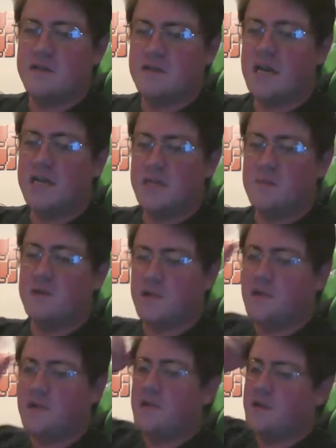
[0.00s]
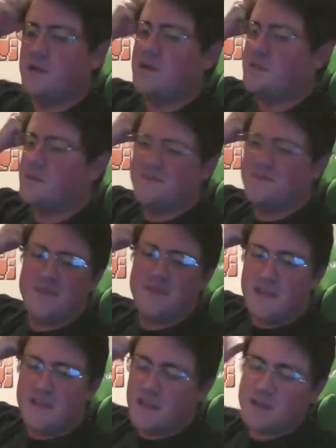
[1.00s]
I did put a little on it, but
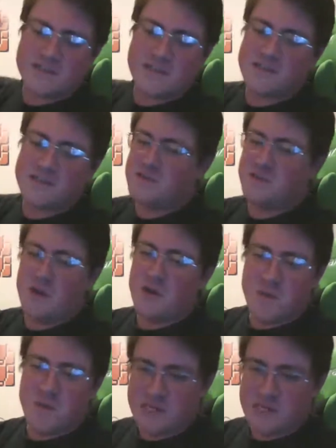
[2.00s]
it's because there was so much,